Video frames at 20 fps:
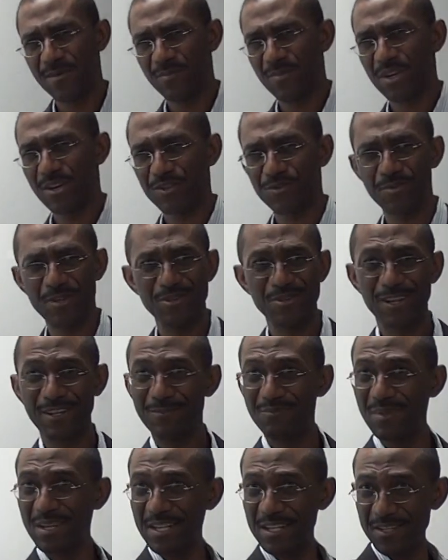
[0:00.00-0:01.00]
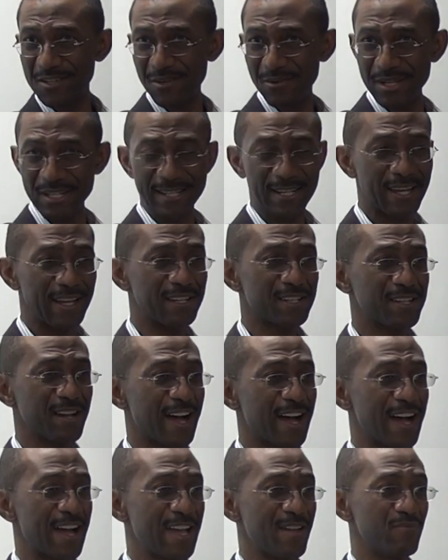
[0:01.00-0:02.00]
Because when you administer a test,
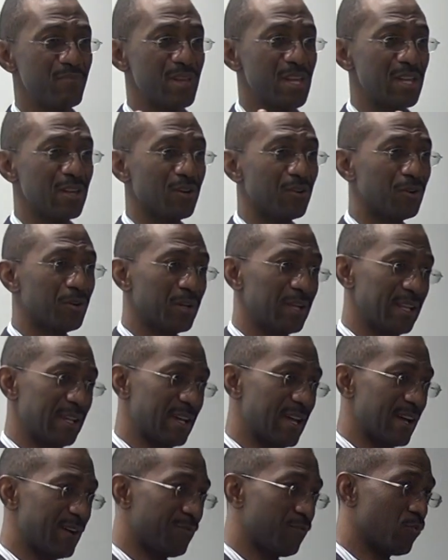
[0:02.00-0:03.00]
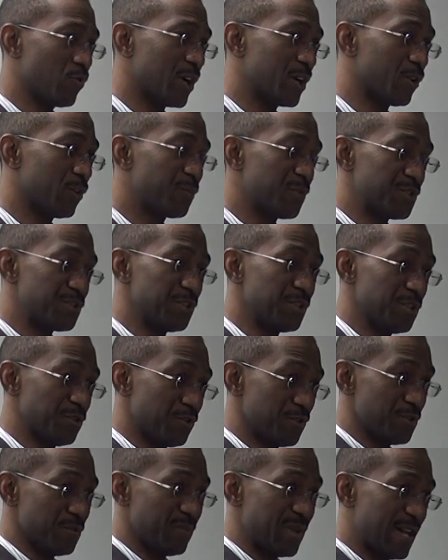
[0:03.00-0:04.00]
I may only have one opportunity,
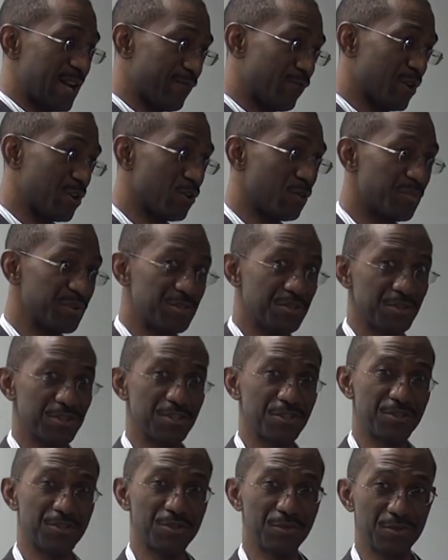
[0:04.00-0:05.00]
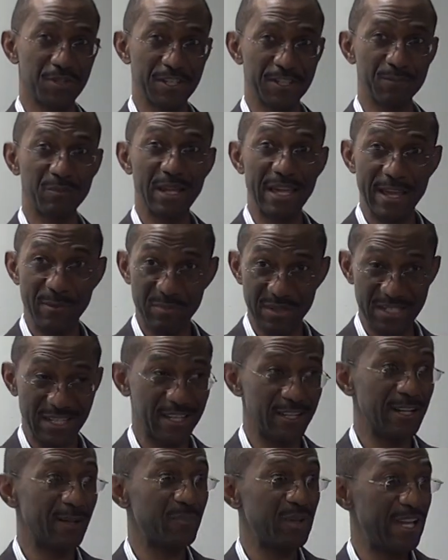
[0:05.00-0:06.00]
or you may have one opportunity to display a
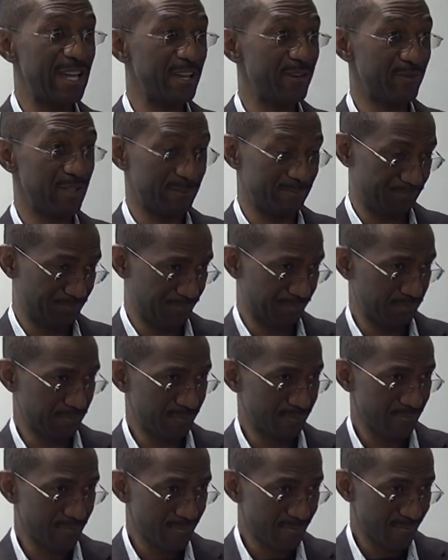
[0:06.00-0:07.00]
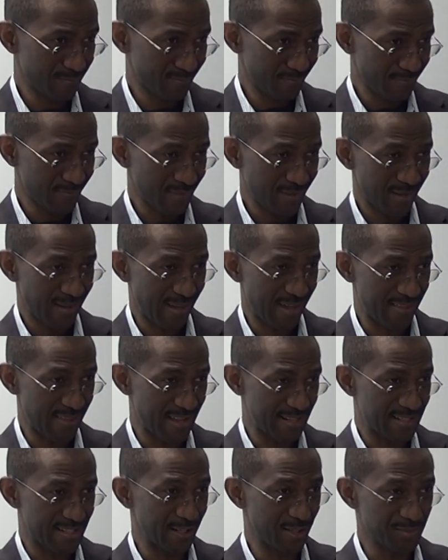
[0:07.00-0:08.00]
particular behavior. And
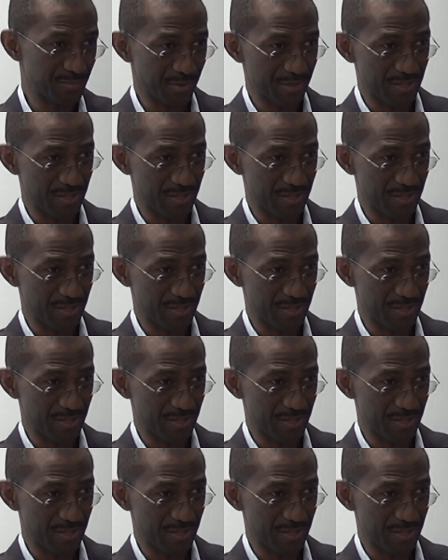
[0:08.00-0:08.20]
that tells